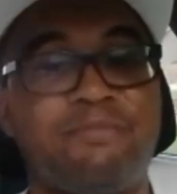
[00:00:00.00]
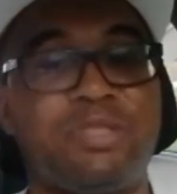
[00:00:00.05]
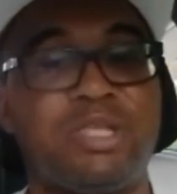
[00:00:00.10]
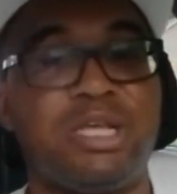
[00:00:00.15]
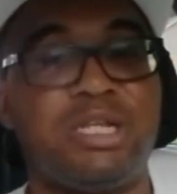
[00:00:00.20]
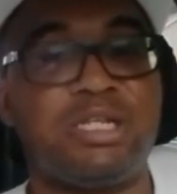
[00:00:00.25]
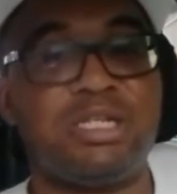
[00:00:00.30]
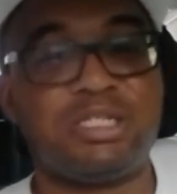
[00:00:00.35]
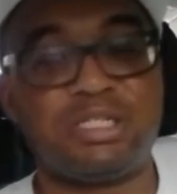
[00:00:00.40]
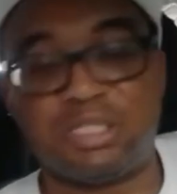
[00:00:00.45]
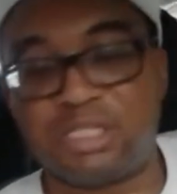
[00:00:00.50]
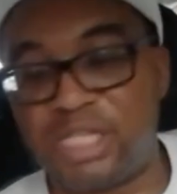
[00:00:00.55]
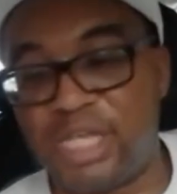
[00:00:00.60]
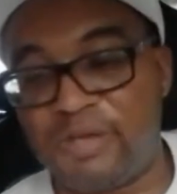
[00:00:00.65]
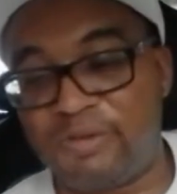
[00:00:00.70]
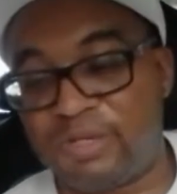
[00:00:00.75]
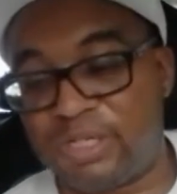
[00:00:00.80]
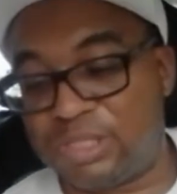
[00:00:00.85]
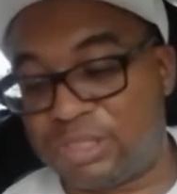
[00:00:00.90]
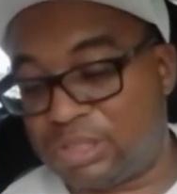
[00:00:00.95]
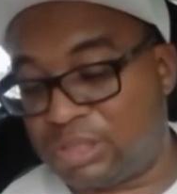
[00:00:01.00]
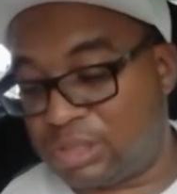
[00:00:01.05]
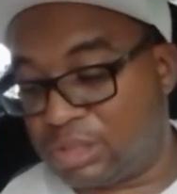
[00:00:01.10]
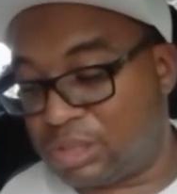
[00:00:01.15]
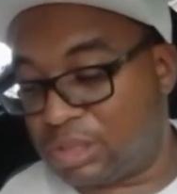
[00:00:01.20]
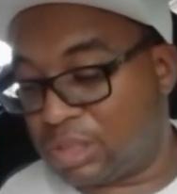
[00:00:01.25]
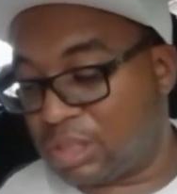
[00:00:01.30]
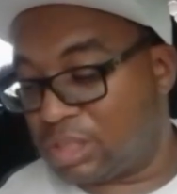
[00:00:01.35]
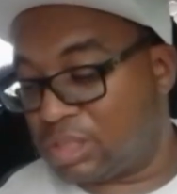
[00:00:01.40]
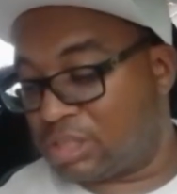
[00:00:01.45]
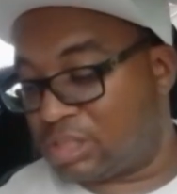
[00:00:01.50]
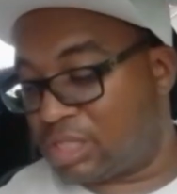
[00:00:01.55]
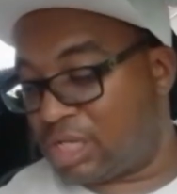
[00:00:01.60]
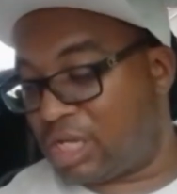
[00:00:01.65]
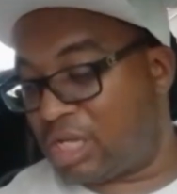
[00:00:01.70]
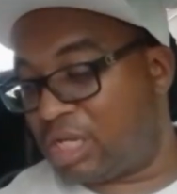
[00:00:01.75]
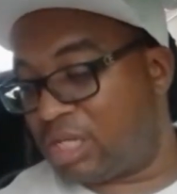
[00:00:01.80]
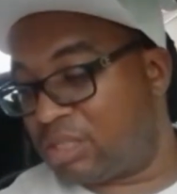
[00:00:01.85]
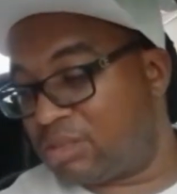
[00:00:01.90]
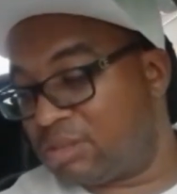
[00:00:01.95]
And this is Steven
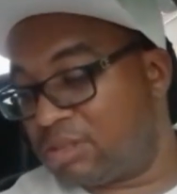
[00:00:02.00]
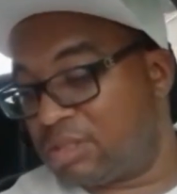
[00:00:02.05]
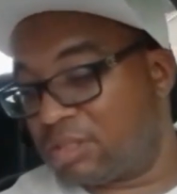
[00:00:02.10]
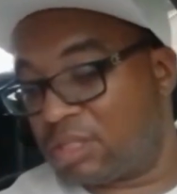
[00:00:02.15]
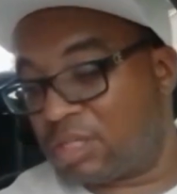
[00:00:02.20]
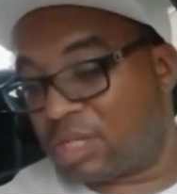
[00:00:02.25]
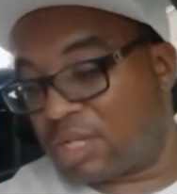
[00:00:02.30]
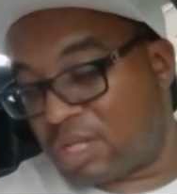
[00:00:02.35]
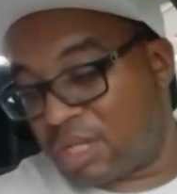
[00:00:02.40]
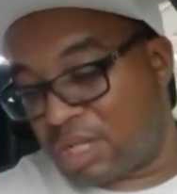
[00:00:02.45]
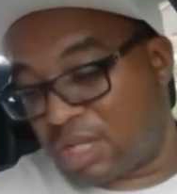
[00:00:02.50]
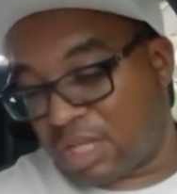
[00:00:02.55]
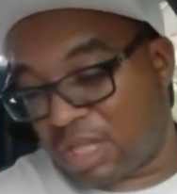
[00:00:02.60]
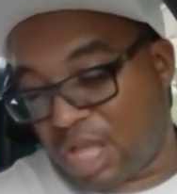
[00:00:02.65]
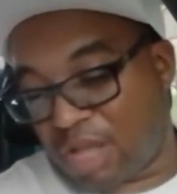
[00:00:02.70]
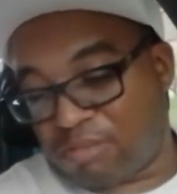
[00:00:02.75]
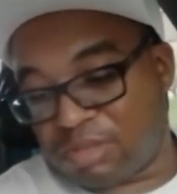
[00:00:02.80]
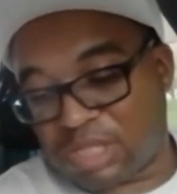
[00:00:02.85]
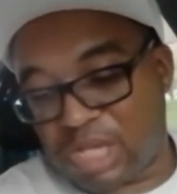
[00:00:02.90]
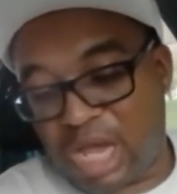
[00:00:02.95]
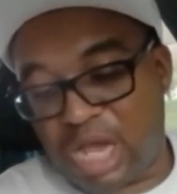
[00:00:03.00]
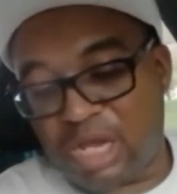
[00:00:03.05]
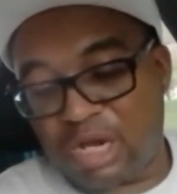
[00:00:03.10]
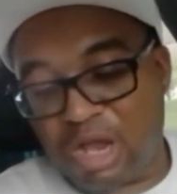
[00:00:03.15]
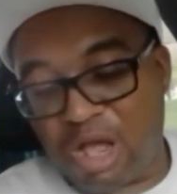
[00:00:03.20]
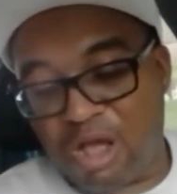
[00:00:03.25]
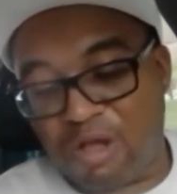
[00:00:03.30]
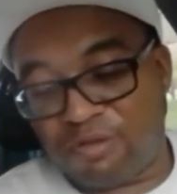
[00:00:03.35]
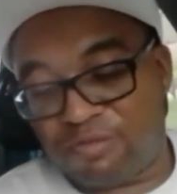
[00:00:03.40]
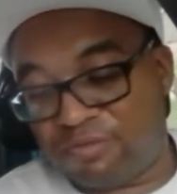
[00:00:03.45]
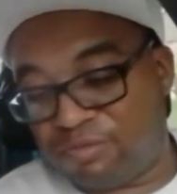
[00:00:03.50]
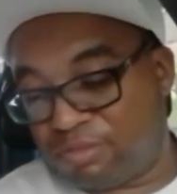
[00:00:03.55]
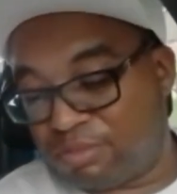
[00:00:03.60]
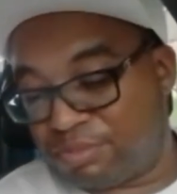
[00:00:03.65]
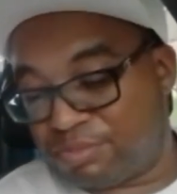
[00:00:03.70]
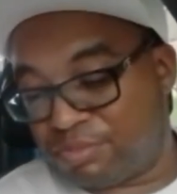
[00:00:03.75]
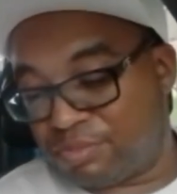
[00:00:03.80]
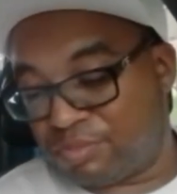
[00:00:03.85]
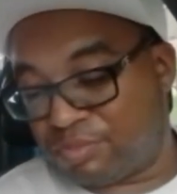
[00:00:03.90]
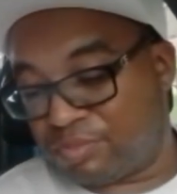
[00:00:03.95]
saying, I'm signing off
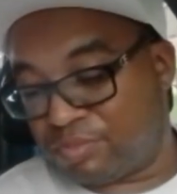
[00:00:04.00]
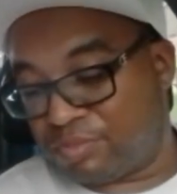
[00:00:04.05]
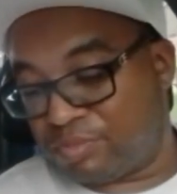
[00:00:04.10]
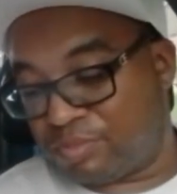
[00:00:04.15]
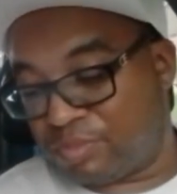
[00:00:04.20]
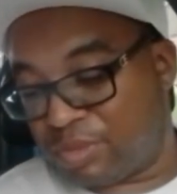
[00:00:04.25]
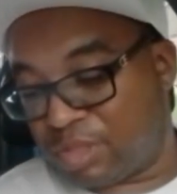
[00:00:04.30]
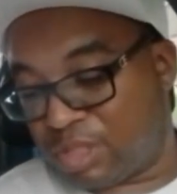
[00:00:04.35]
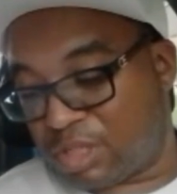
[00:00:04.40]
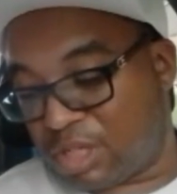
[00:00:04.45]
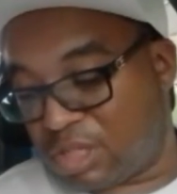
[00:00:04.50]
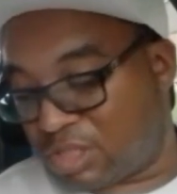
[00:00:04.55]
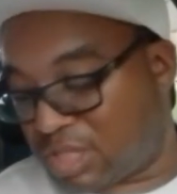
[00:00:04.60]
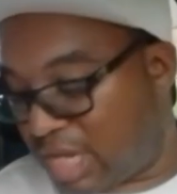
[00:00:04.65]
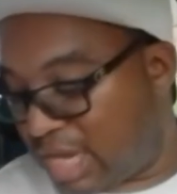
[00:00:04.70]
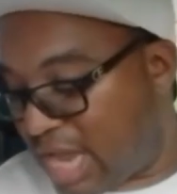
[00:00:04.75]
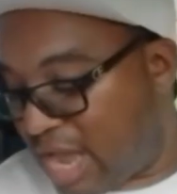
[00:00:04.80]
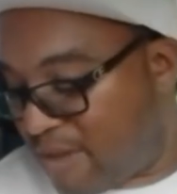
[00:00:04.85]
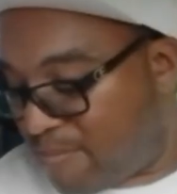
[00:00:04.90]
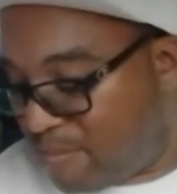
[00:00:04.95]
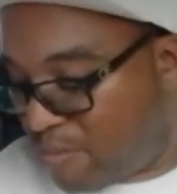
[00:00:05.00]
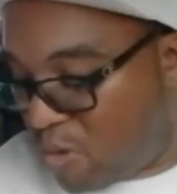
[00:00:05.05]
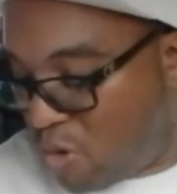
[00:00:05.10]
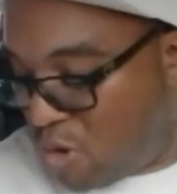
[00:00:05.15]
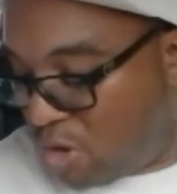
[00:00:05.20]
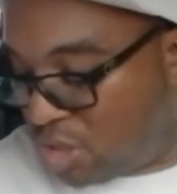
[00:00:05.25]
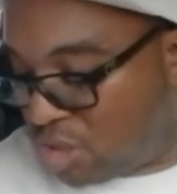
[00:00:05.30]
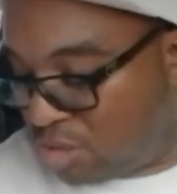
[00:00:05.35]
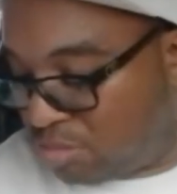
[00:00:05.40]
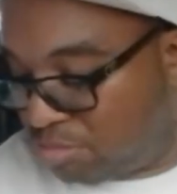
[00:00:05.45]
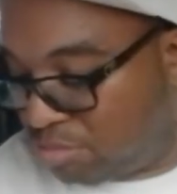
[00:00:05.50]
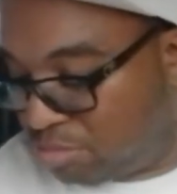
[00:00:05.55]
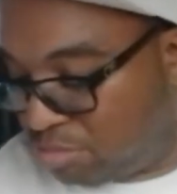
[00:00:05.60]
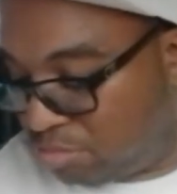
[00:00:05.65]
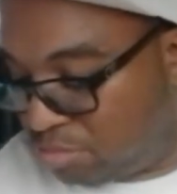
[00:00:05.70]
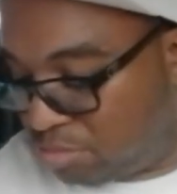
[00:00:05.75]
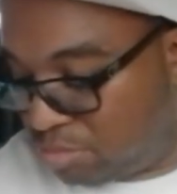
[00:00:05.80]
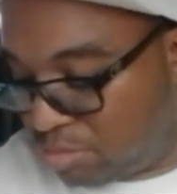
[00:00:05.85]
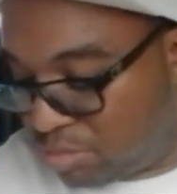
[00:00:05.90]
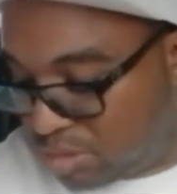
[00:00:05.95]
because I have more
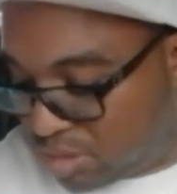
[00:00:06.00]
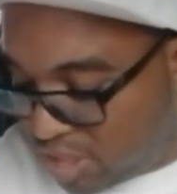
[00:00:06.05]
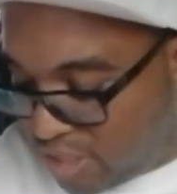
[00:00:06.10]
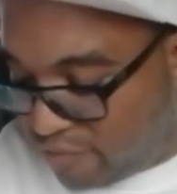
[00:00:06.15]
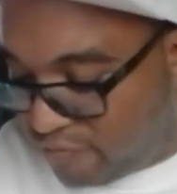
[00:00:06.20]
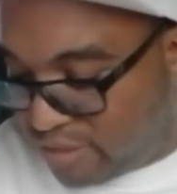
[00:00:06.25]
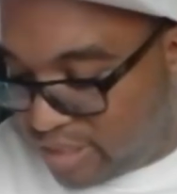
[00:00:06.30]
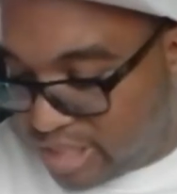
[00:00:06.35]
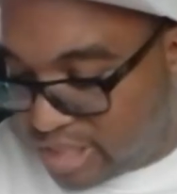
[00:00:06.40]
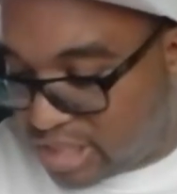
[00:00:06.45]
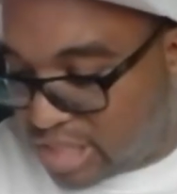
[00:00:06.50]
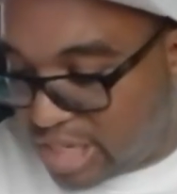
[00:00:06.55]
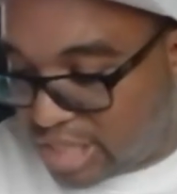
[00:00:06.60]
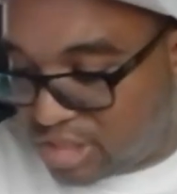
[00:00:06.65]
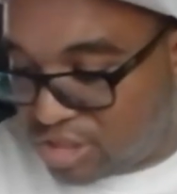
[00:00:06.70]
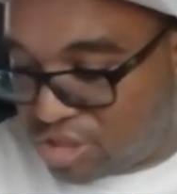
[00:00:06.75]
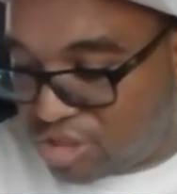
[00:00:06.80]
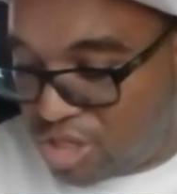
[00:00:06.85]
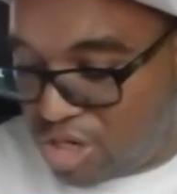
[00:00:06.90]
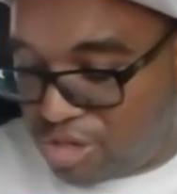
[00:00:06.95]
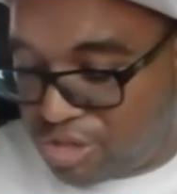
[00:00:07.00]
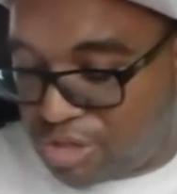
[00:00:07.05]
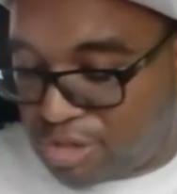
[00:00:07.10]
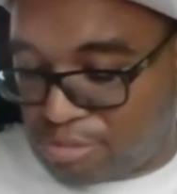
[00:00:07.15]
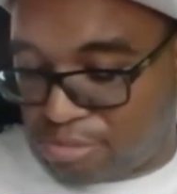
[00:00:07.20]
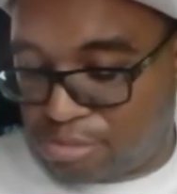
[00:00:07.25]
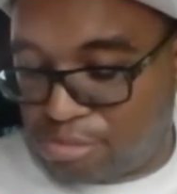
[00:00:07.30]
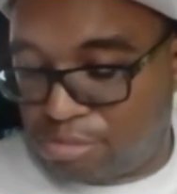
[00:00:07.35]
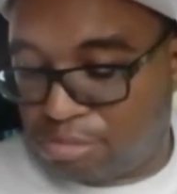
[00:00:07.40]
DVDs I'd show you